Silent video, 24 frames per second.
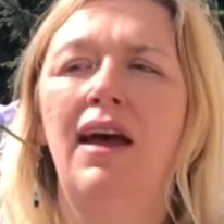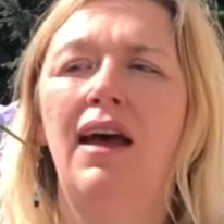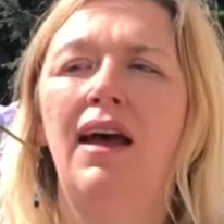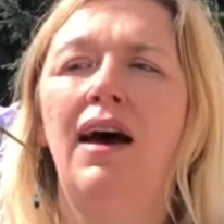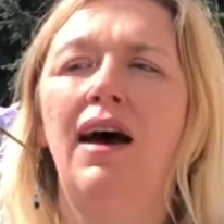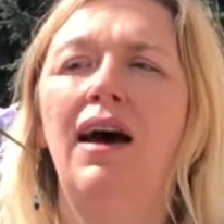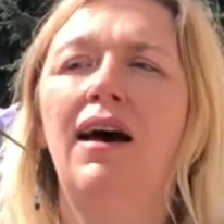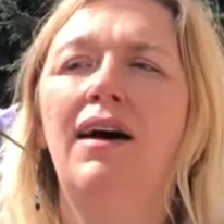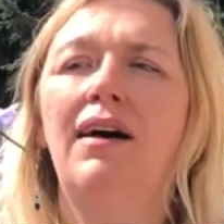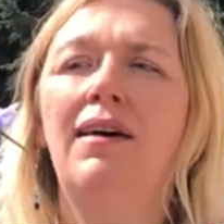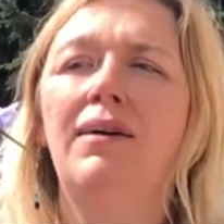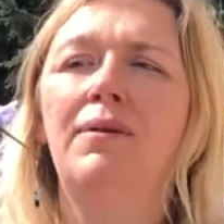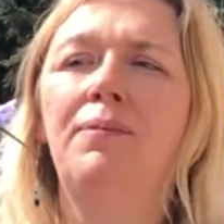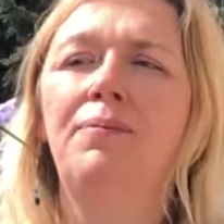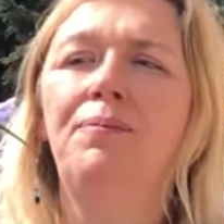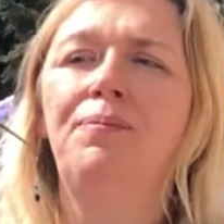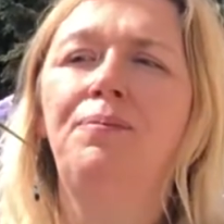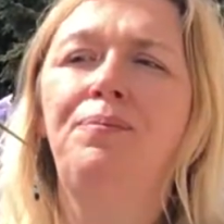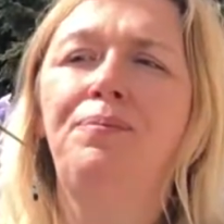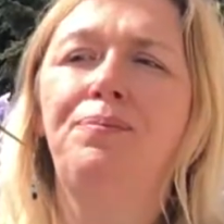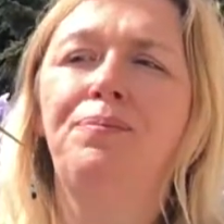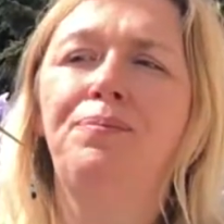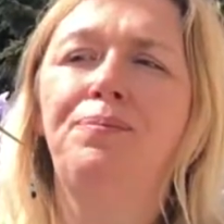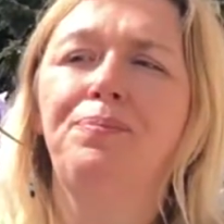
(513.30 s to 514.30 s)

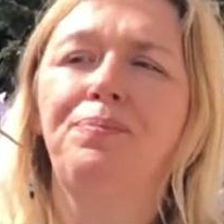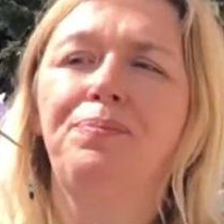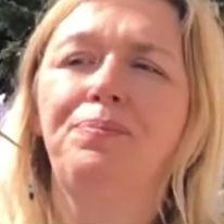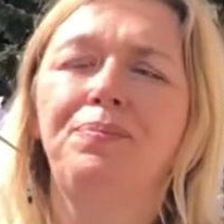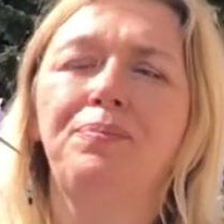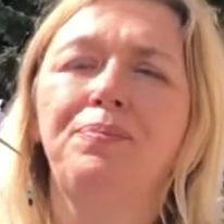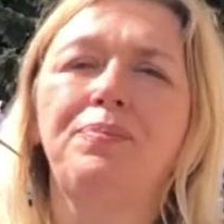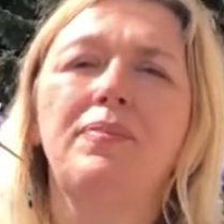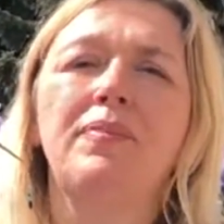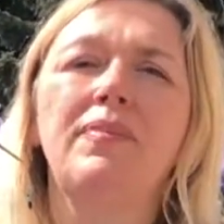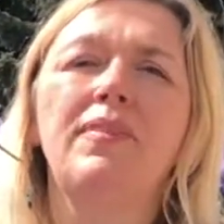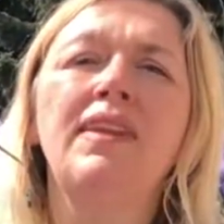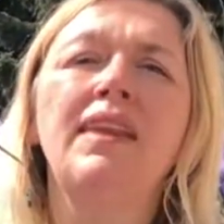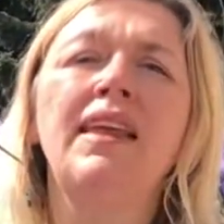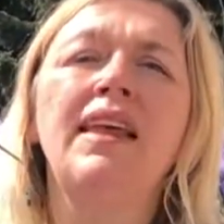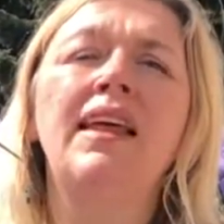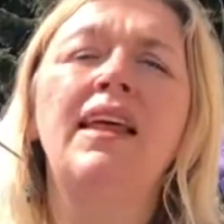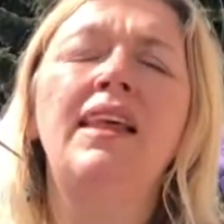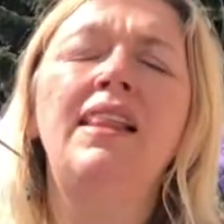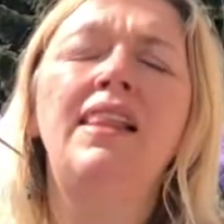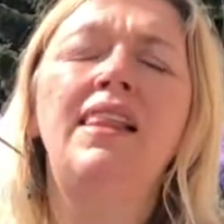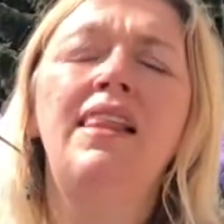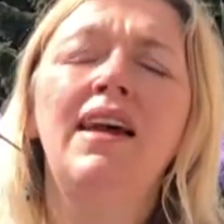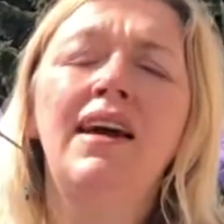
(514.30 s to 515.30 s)
a
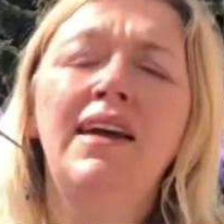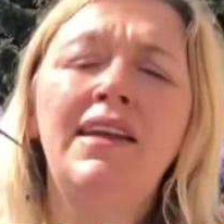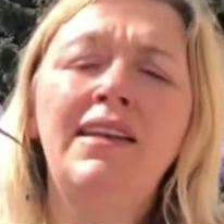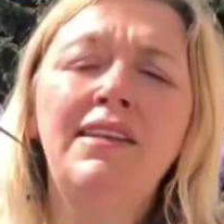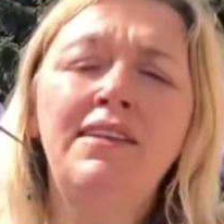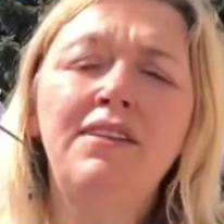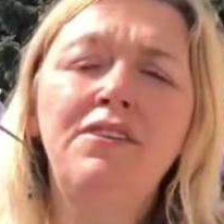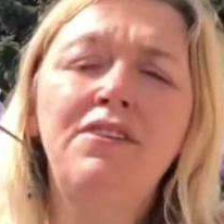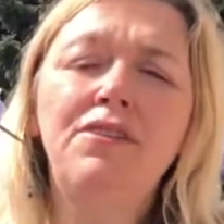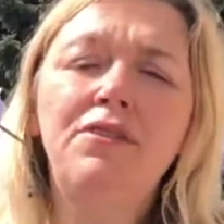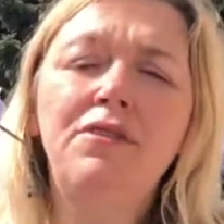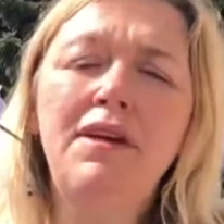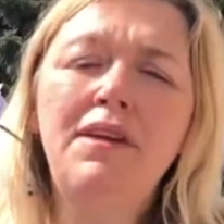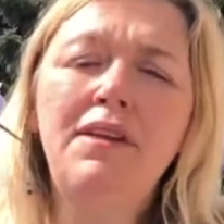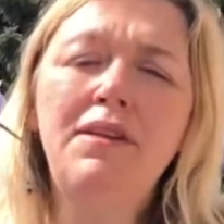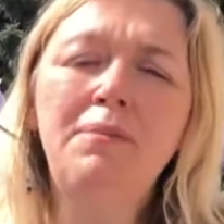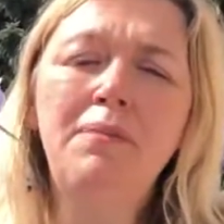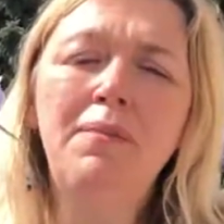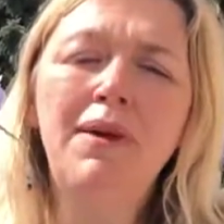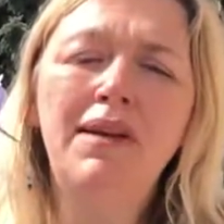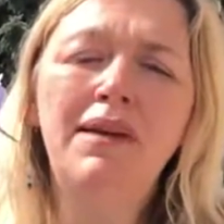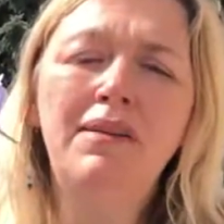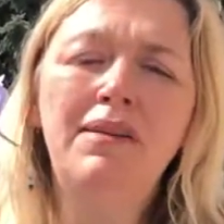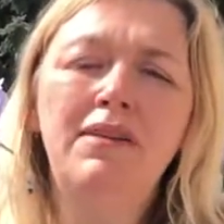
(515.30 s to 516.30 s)
light
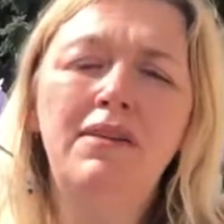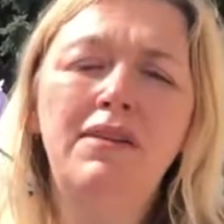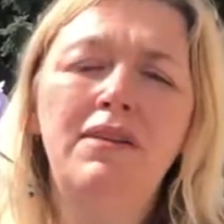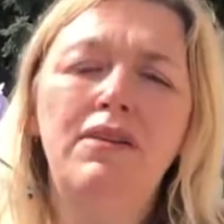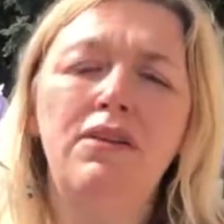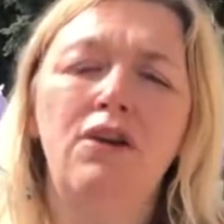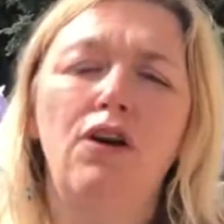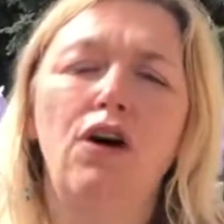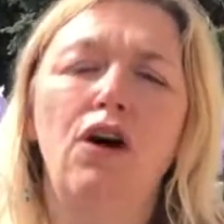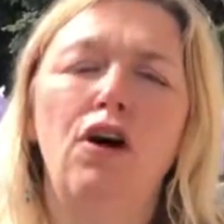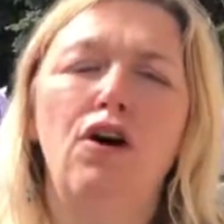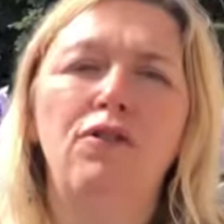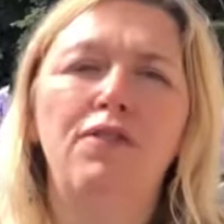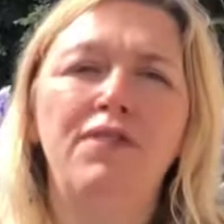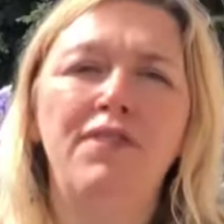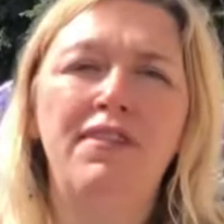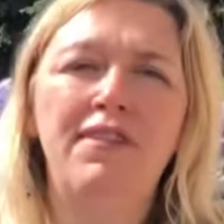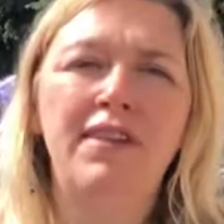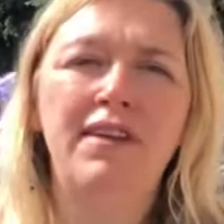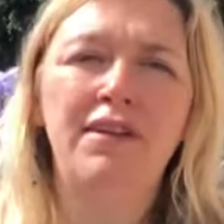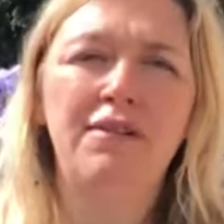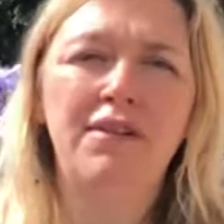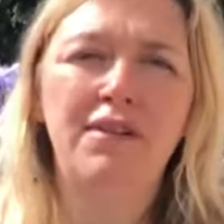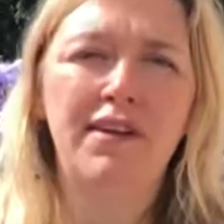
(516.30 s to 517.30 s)
treatment of
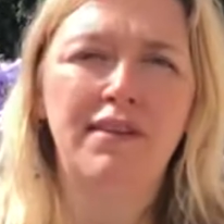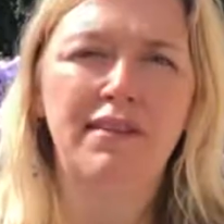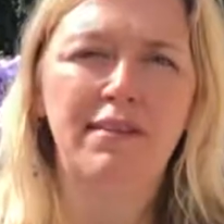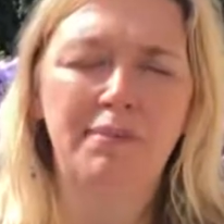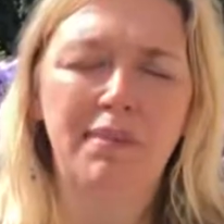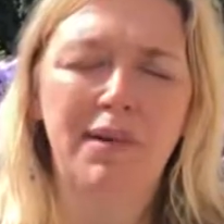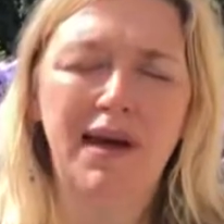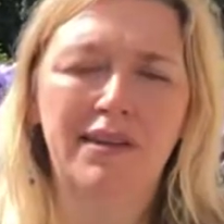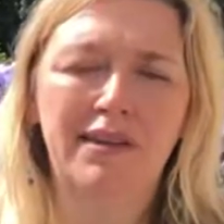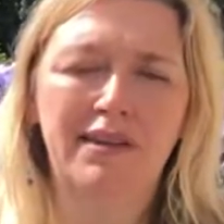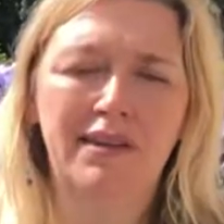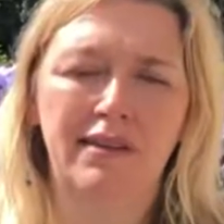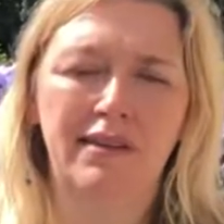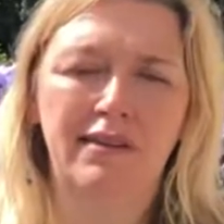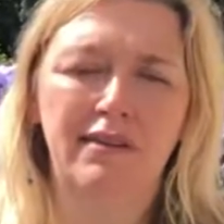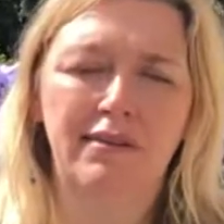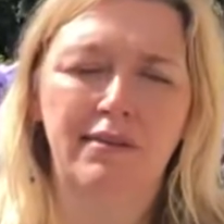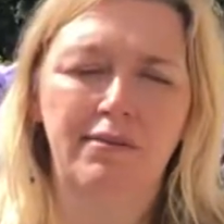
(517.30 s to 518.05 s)
serious matters.